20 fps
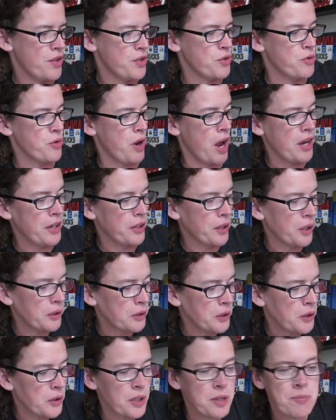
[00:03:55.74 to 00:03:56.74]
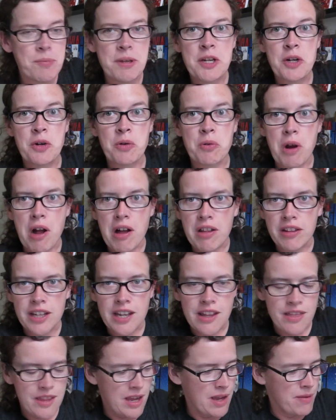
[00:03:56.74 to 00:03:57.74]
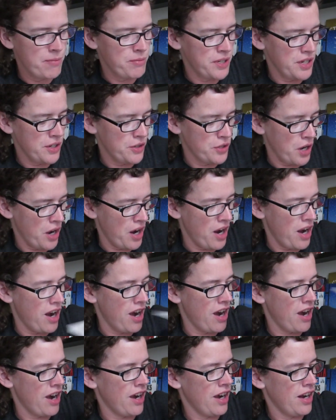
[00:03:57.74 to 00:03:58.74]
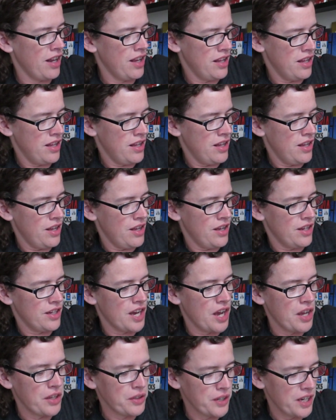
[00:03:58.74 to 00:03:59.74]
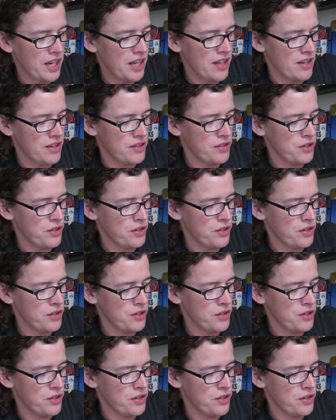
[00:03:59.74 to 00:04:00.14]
draw your own creepy crawly in the empty jar, coloring in a